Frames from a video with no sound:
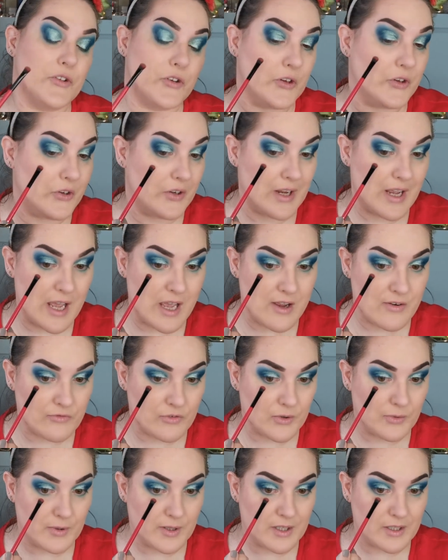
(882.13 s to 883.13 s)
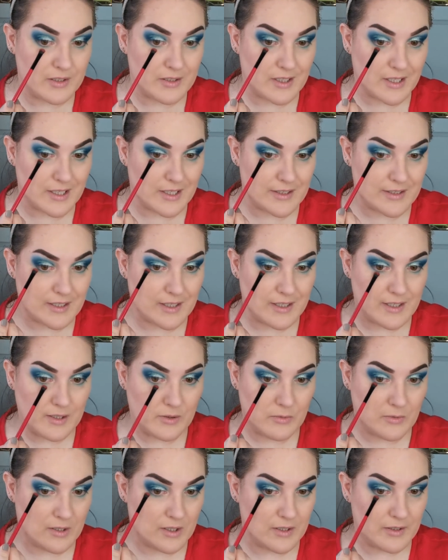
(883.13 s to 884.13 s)
to everyone and
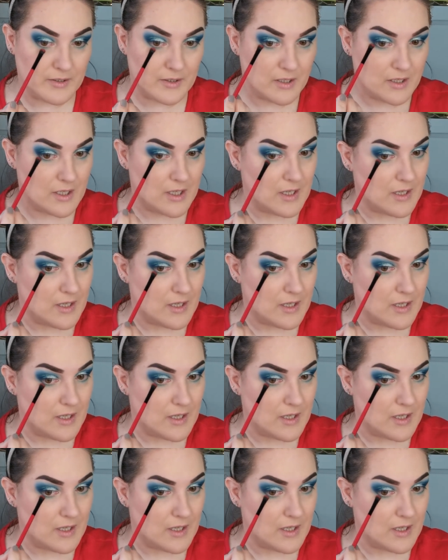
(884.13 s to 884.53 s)
anyone.